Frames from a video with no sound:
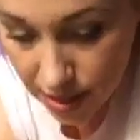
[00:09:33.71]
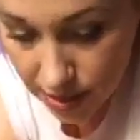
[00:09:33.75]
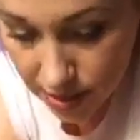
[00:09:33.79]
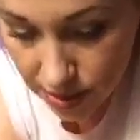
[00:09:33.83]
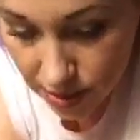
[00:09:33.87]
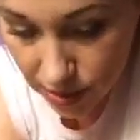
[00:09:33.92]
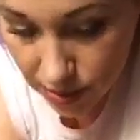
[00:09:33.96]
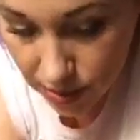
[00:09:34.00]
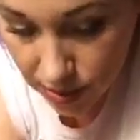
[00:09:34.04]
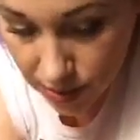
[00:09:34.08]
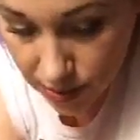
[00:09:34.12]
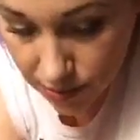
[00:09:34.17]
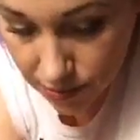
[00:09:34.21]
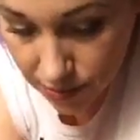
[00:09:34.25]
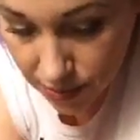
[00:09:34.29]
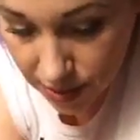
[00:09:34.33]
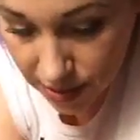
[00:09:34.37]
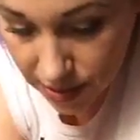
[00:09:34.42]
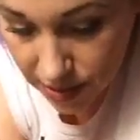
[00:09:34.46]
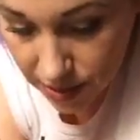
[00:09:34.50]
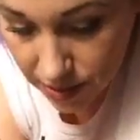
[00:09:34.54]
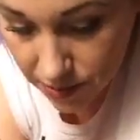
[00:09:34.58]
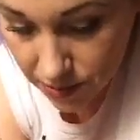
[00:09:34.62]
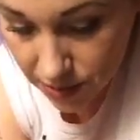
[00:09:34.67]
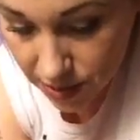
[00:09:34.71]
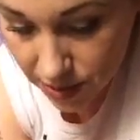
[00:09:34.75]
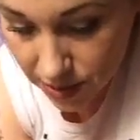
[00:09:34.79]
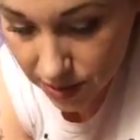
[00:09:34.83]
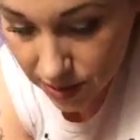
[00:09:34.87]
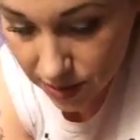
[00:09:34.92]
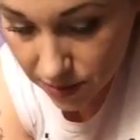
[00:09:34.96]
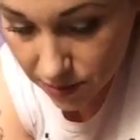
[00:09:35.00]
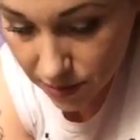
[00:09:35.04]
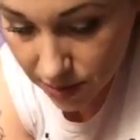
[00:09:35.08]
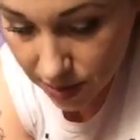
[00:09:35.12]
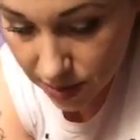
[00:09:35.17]
let's do some mixing.
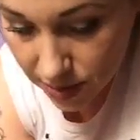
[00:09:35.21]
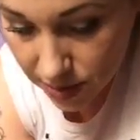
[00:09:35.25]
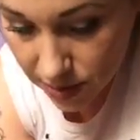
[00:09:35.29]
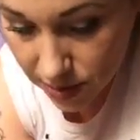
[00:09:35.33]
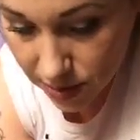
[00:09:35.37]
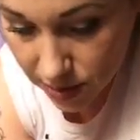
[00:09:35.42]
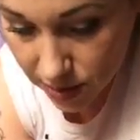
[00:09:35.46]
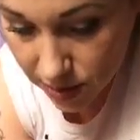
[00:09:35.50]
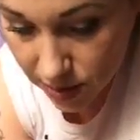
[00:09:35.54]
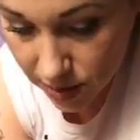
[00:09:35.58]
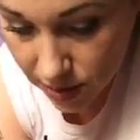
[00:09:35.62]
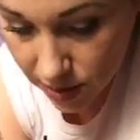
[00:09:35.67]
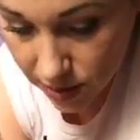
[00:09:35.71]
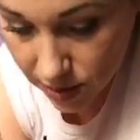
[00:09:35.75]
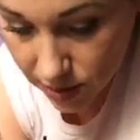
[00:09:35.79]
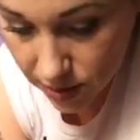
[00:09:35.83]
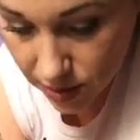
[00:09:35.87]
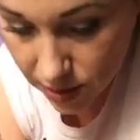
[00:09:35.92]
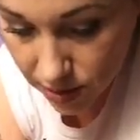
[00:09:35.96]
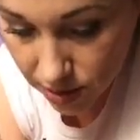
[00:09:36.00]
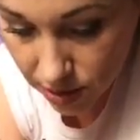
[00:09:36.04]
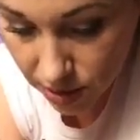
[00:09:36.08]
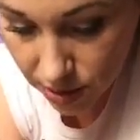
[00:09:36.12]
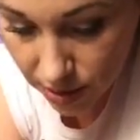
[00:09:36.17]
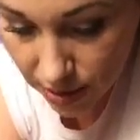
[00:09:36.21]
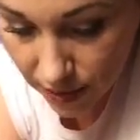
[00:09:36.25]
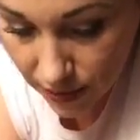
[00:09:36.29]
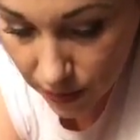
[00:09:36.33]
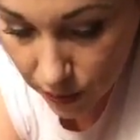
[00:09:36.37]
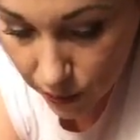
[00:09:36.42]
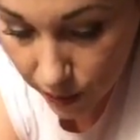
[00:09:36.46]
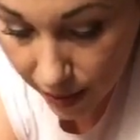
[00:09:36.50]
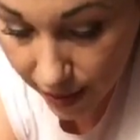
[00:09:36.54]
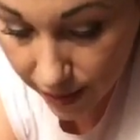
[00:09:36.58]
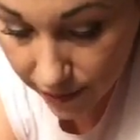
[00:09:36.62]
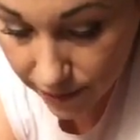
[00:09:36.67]
I should have done the
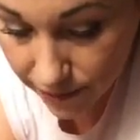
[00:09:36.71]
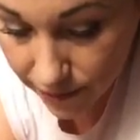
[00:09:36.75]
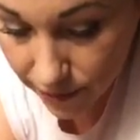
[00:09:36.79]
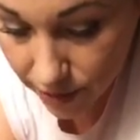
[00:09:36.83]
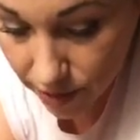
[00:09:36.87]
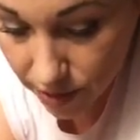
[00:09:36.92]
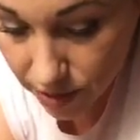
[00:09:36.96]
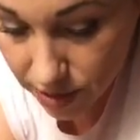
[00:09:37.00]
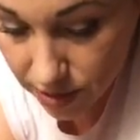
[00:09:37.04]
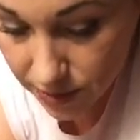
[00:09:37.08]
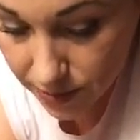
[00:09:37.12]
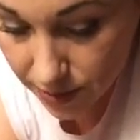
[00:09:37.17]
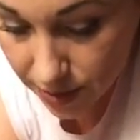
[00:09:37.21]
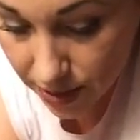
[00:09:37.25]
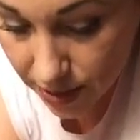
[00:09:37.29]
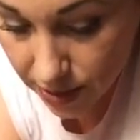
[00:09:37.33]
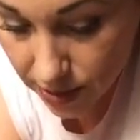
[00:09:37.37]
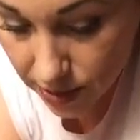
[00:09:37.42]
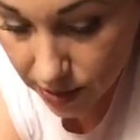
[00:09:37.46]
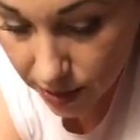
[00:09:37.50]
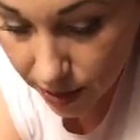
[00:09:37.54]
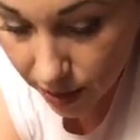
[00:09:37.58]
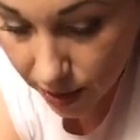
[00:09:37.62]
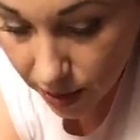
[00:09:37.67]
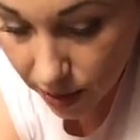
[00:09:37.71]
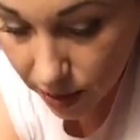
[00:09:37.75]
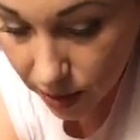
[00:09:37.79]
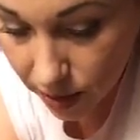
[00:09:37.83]
white first, but that's okay.